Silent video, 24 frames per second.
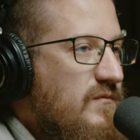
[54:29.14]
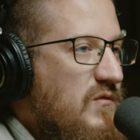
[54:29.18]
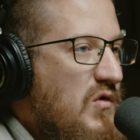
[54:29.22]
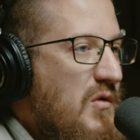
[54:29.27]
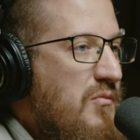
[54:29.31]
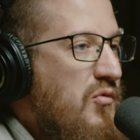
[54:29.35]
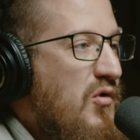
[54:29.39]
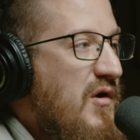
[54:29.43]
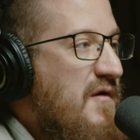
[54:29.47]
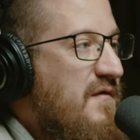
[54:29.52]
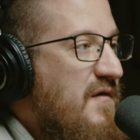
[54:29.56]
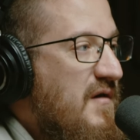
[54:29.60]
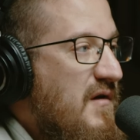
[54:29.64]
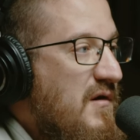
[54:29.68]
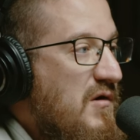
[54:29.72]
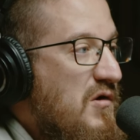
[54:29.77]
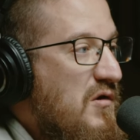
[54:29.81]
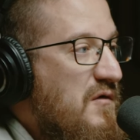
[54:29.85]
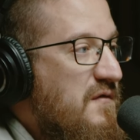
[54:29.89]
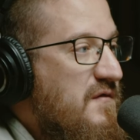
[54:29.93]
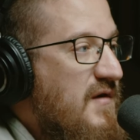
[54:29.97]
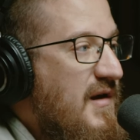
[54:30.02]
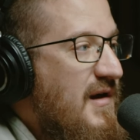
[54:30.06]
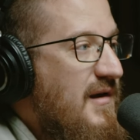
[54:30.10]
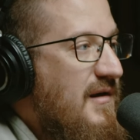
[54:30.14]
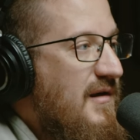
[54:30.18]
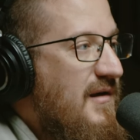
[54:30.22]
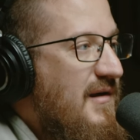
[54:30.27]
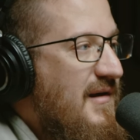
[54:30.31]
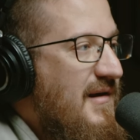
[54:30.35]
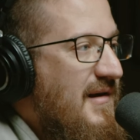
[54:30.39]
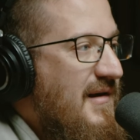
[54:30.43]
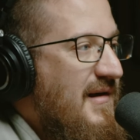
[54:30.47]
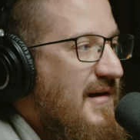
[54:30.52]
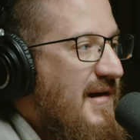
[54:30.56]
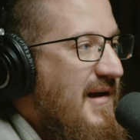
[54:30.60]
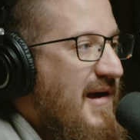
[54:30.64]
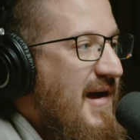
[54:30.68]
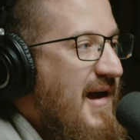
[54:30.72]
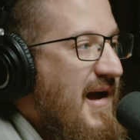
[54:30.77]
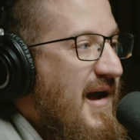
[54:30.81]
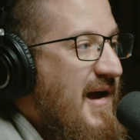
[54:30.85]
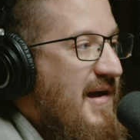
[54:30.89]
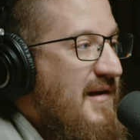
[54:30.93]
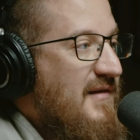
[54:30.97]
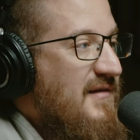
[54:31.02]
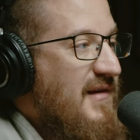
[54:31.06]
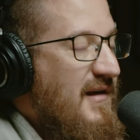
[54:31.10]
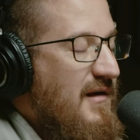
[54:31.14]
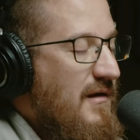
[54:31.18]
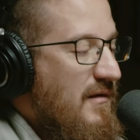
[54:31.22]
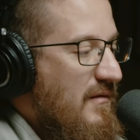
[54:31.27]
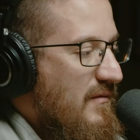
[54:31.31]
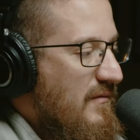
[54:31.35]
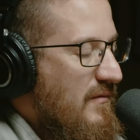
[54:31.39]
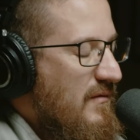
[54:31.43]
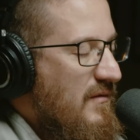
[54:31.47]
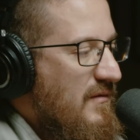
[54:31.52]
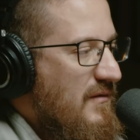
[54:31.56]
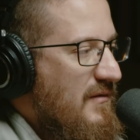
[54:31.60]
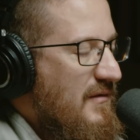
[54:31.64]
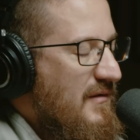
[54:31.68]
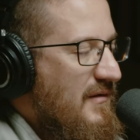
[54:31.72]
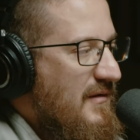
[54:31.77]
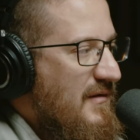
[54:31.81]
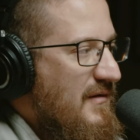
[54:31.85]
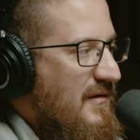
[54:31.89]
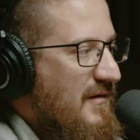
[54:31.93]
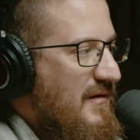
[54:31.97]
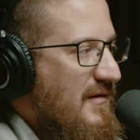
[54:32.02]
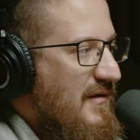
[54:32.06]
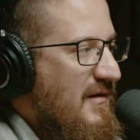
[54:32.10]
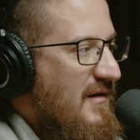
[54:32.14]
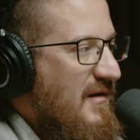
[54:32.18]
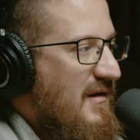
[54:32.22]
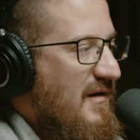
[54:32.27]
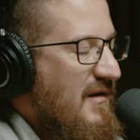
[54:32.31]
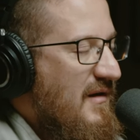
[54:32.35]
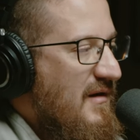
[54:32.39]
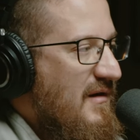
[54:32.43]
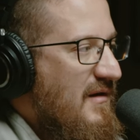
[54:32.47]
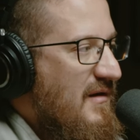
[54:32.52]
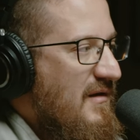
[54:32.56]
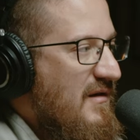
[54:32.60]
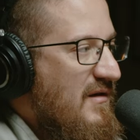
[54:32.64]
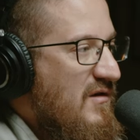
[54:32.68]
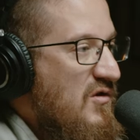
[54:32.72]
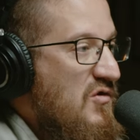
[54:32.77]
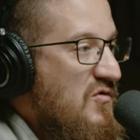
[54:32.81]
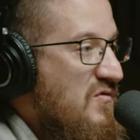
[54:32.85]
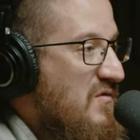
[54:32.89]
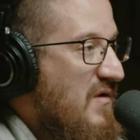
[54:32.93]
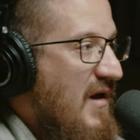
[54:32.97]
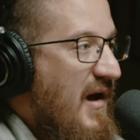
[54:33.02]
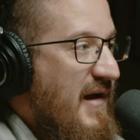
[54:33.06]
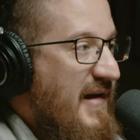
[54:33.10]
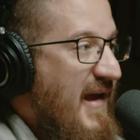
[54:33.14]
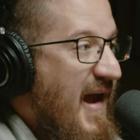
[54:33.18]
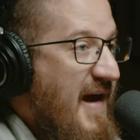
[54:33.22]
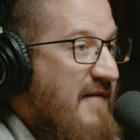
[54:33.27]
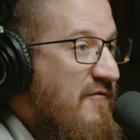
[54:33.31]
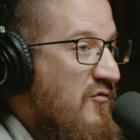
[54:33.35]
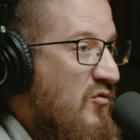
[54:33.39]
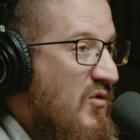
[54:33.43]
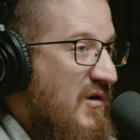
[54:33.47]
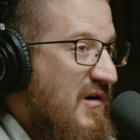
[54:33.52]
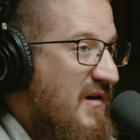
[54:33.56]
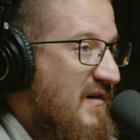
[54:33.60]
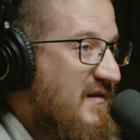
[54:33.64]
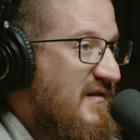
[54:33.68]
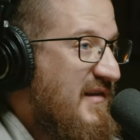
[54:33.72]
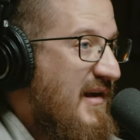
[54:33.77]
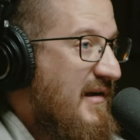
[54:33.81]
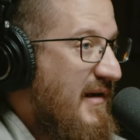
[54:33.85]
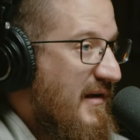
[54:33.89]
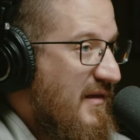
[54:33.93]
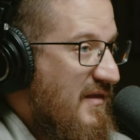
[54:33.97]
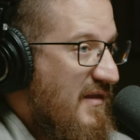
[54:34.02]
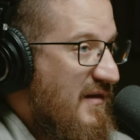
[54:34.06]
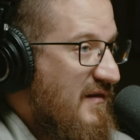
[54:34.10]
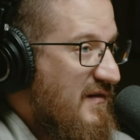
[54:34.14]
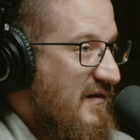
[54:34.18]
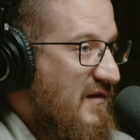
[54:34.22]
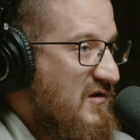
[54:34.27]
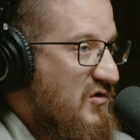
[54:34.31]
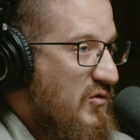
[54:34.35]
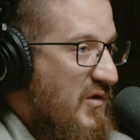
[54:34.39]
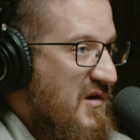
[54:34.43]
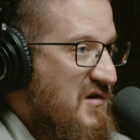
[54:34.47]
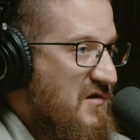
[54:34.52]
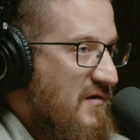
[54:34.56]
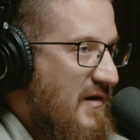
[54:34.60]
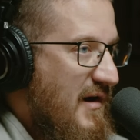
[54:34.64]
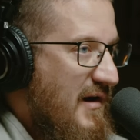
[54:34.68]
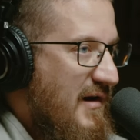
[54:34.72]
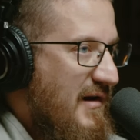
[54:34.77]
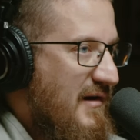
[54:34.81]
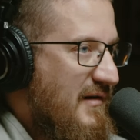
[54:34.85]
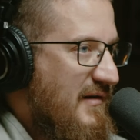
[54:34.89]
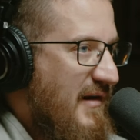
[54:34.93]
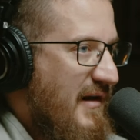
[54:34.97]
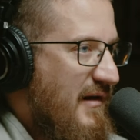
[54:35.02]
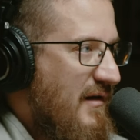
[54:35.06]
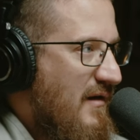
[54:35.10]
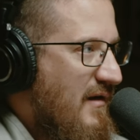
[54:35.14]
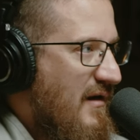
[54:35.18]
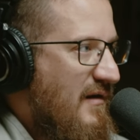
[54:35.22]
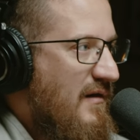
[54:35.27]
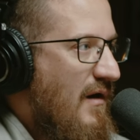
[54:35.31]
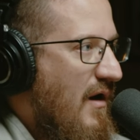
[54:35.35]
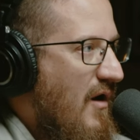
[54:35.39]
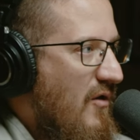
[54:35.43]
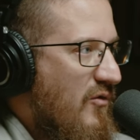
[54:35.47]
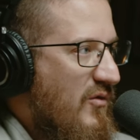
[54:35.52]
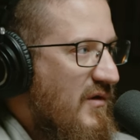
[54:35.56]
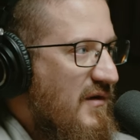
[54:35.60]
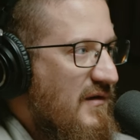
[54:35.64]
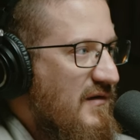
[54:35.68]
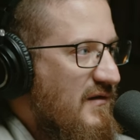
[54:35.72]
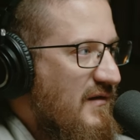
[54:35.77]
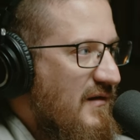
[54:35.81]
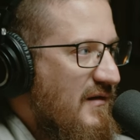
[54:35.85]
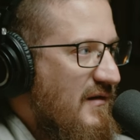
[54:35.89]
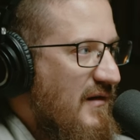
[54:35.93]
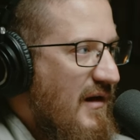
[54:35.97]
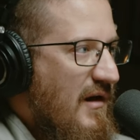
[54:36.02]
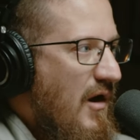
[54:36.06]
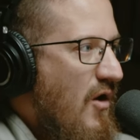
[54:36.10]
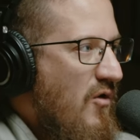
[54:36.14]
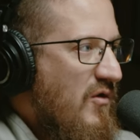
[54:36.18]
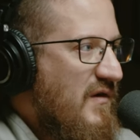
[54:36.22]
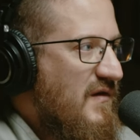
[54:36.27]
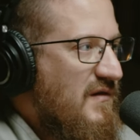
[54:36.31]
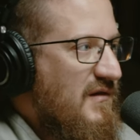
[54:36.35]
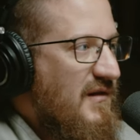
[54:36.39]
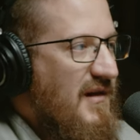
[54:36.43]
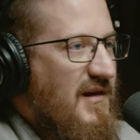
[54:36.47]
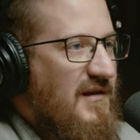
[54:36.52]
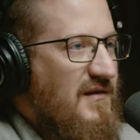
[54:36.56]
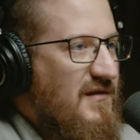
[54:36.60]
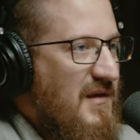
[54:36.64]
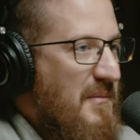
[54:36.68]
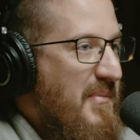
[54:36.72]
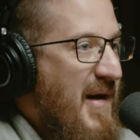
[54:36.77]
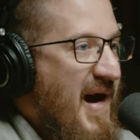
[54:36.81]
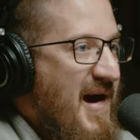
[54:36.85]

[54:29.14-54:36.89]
your boyfriend or girlfriend. And it's like, you like everyone could say like this situation right here, like it always leads, the